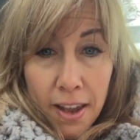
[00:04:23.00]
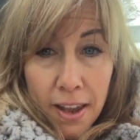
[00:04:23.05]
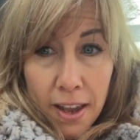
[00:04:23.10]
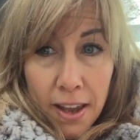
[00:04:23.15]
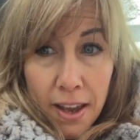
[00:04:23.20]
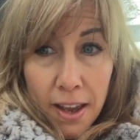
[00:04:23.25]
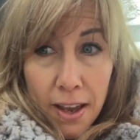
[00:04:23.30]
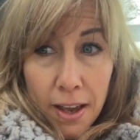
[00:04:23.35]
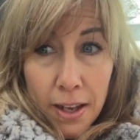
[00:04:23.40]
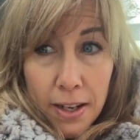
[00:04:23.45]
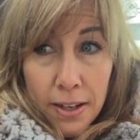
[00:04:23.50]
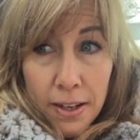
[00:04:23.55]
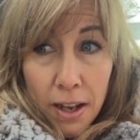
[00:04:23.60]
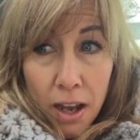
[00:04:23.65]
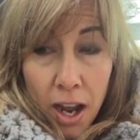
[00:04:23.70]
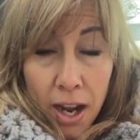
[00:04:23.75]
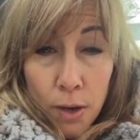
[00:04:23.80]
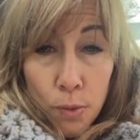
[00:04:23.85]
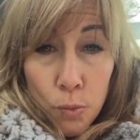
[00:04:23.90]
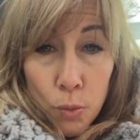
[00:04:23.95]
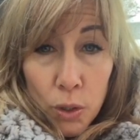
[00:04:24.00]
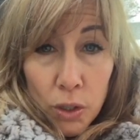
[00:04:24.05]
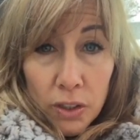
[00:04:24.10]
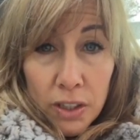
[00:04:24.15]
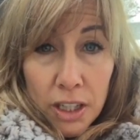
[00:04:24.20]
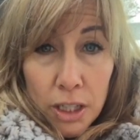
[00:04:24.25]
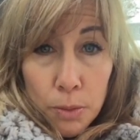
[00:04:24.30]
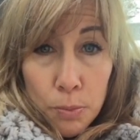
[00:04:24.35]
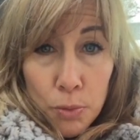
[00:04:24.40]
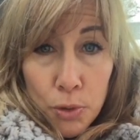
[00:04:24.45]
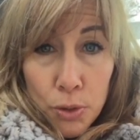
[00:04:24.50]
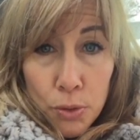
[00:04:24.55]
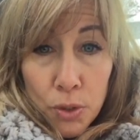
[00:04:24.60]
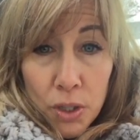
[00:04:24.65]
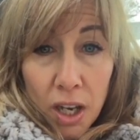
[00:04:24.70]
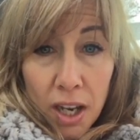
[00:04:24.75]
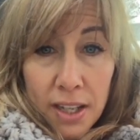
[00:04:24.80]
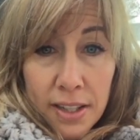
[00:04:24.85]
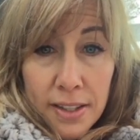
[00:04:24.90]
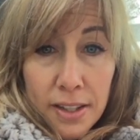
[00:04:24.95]
and I will keep you
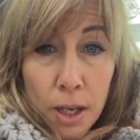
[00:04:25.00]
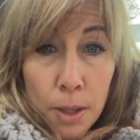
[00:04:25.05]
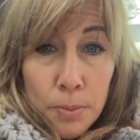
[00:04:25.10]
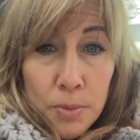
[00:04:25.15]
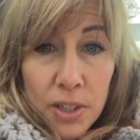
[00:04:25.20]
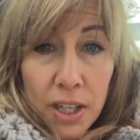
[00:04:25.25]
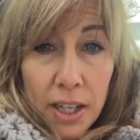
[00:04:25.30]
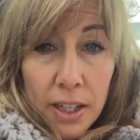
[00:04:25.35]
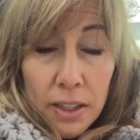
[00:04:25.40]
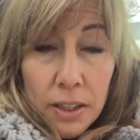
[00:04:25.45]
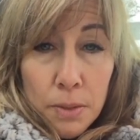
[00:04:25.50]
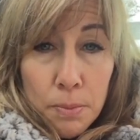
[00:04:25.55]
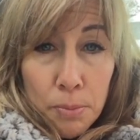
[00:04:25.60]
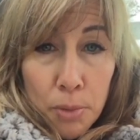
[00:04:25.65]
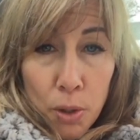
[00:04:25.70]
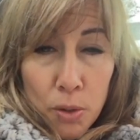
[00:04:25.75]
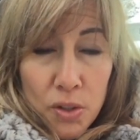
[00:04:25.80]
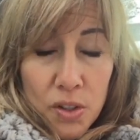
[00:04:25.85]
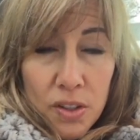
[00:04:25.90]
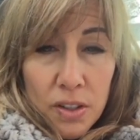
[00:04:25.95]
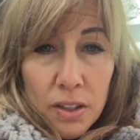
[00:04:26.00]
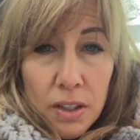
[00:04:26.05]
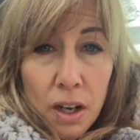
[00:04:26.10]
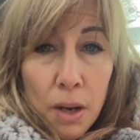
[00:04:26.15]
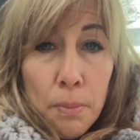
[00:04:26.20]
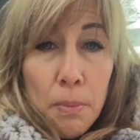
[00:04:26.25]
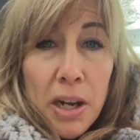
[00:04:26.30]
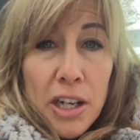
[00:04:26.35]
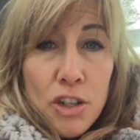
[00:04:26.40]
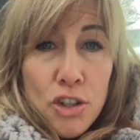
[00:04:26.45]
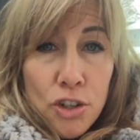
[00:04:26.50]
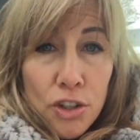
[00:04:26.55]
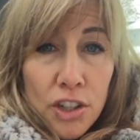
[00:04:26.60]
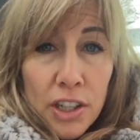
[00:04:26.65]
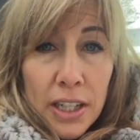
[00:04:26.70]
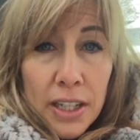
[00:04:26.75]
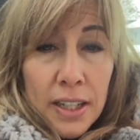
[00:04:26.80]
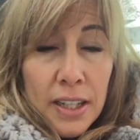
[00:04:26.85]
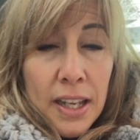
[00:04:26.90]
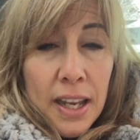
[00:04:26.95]
guys updated and posted on my
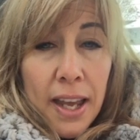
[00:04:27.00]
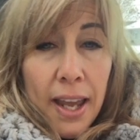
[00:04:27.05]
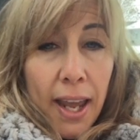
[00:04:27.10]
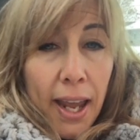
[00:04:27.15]
journey.